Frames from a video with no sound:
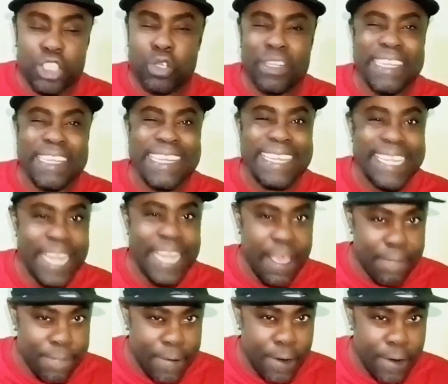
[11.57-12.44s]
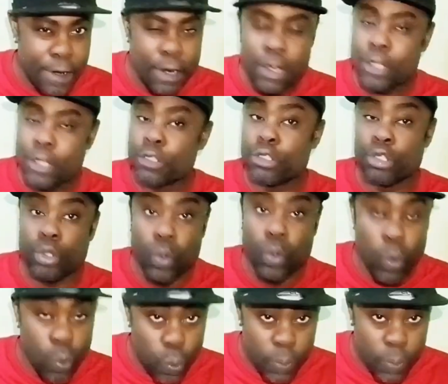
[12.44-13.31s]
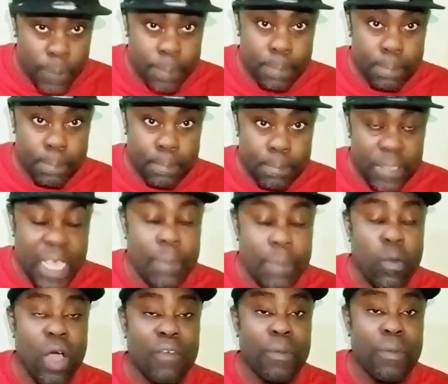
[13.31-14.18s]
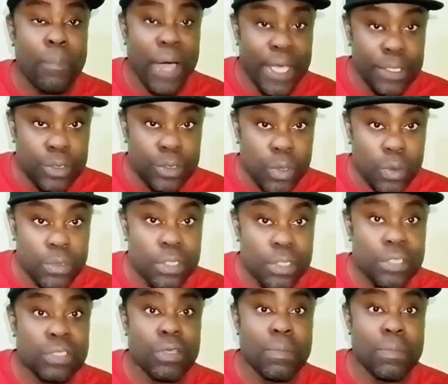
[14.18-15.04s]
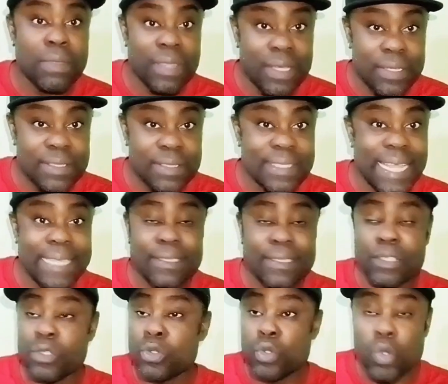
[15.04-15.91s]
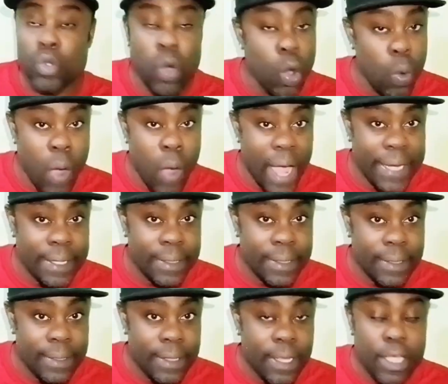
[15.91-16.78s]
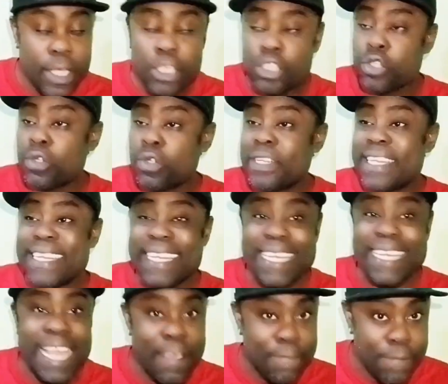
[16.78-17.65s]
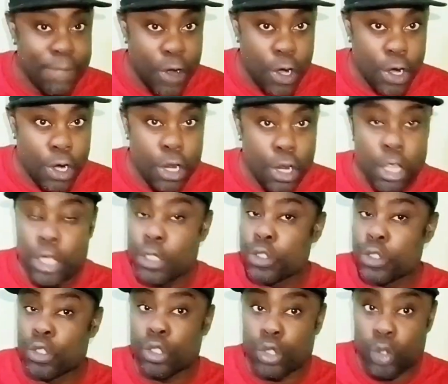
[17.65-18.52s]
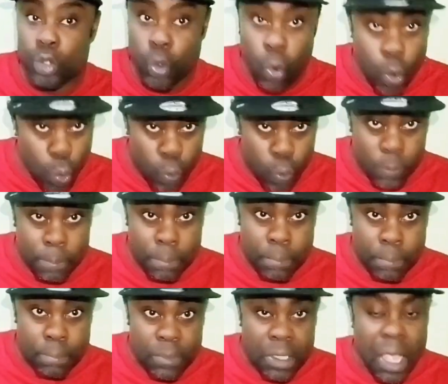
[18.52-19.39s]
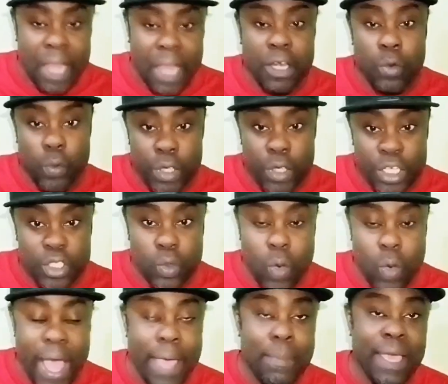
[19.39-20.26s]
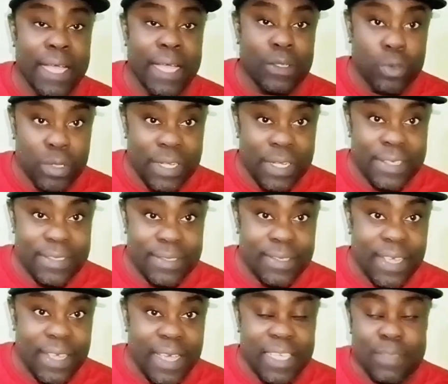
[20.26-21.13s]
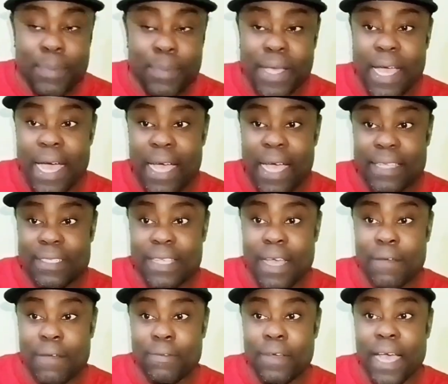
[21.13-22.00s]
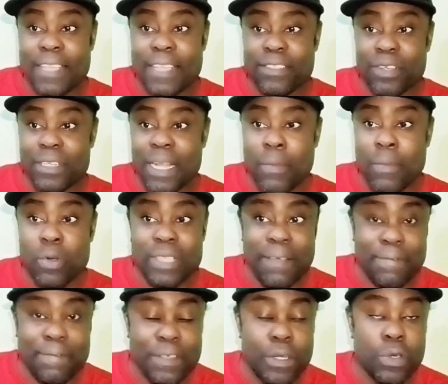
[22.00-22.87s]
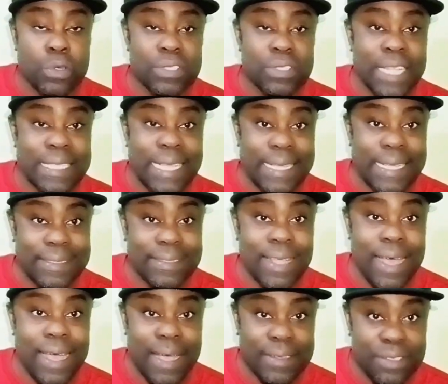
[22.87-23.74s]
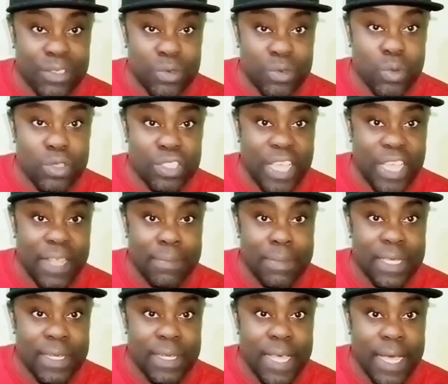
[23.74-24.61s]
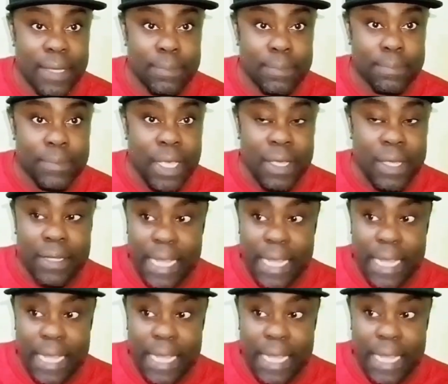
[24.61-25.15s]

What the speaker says: should never do. Yeah, I want to point out some things that no one should never do. And the reason why me I do this is because of a certain amount of videos that I saw on social media